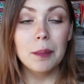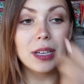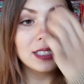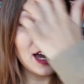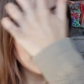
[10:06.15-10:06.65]

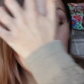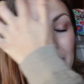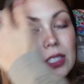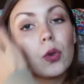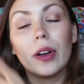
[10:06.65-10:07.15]
Because
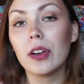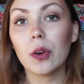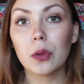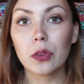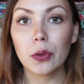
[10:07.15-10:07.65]
everybody's going to
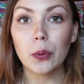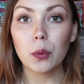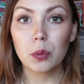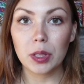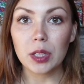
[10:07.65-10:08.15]
go
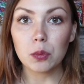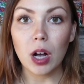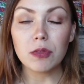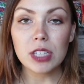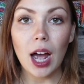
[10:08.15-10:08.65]
through really
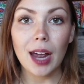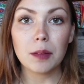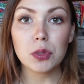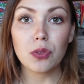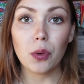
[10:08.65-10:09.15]
rough
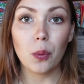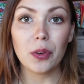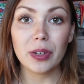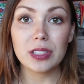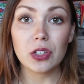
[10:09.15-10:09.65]
times for
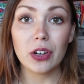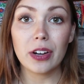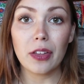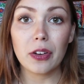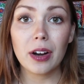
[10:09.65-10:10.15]
one reason or
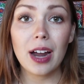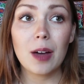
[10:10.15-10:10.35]
another,